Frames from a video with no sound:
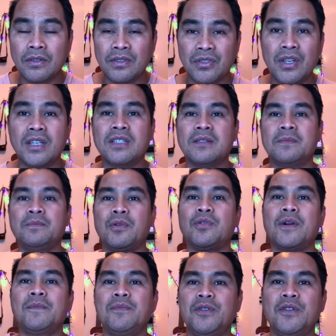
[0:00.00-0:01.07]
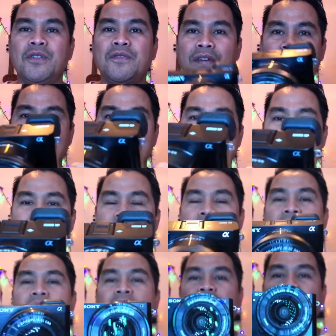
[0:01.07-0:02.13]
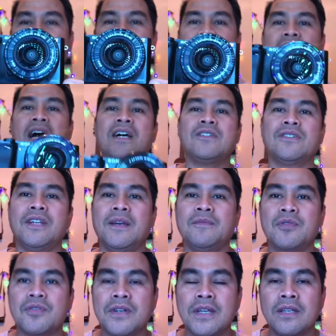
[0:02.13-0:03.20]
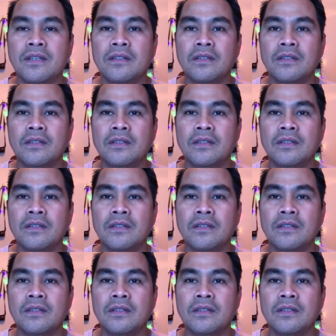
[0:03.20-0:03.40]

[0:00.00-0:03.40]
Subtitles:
just for a viewfinder for the Canon M3.